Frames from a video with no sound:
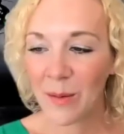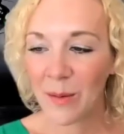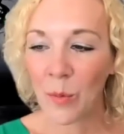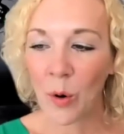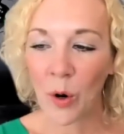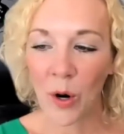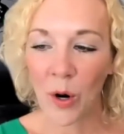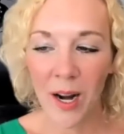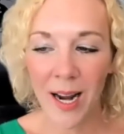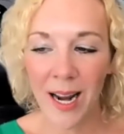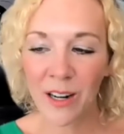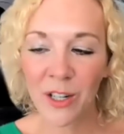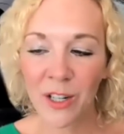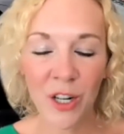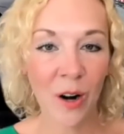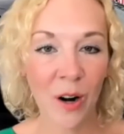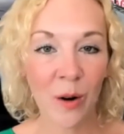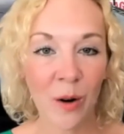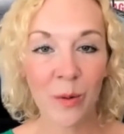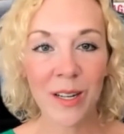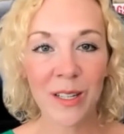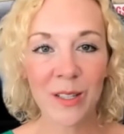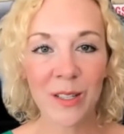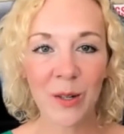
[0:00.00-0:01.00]
More
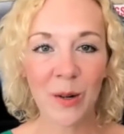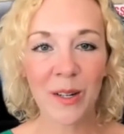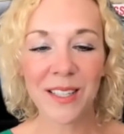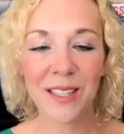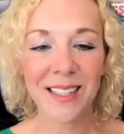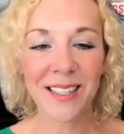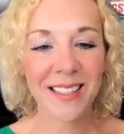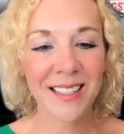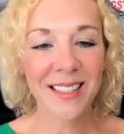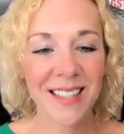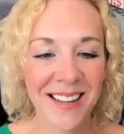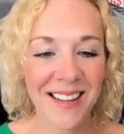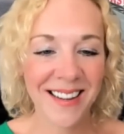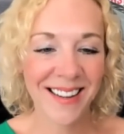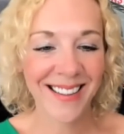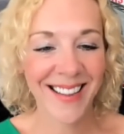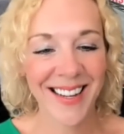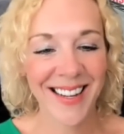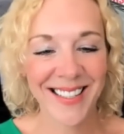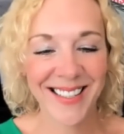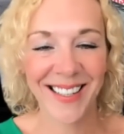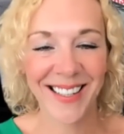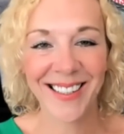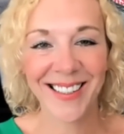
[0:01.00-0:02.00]
HR resources,
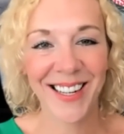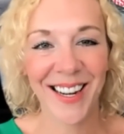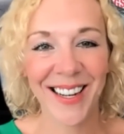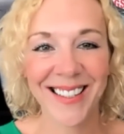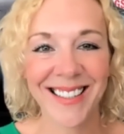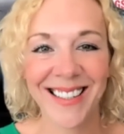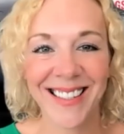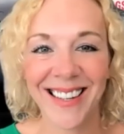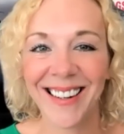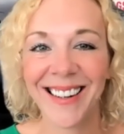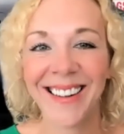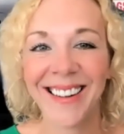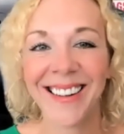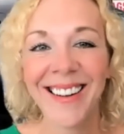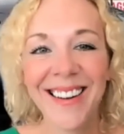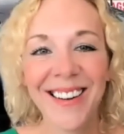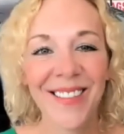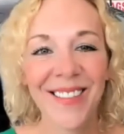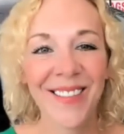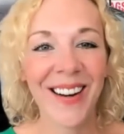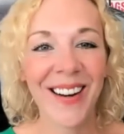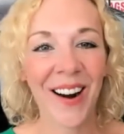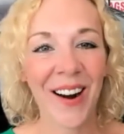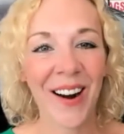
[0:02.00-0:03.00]
they suggested.
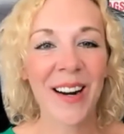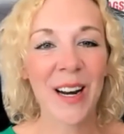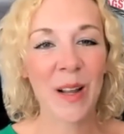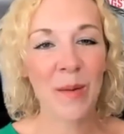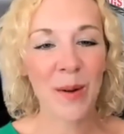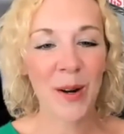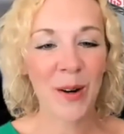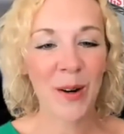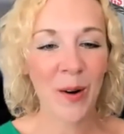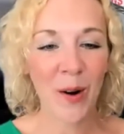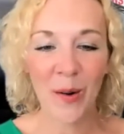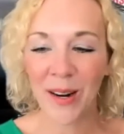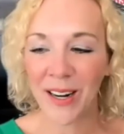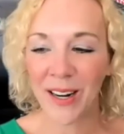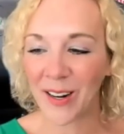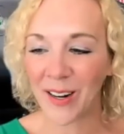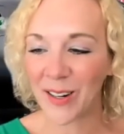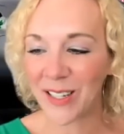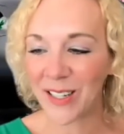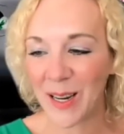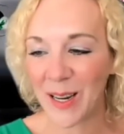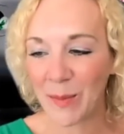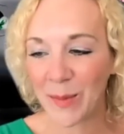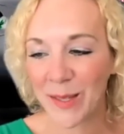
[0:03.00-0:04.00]
We are going to be growing our
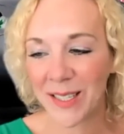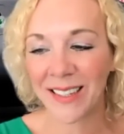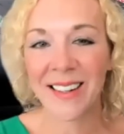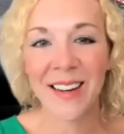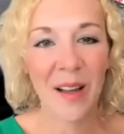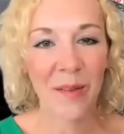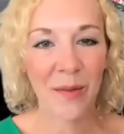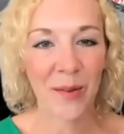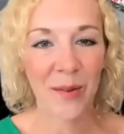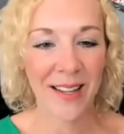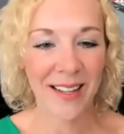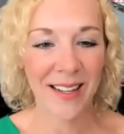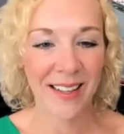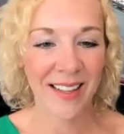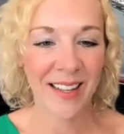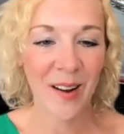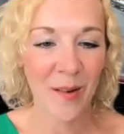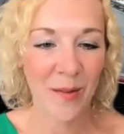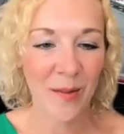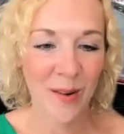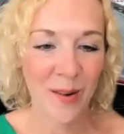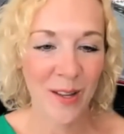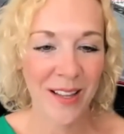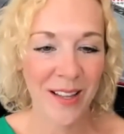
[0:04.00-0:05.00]
team significantly
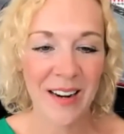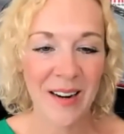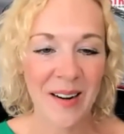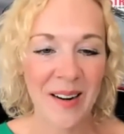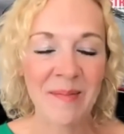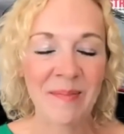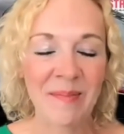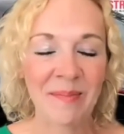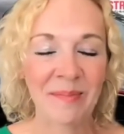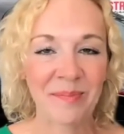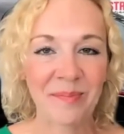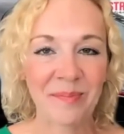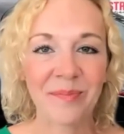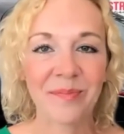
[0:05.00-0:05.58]
over the year.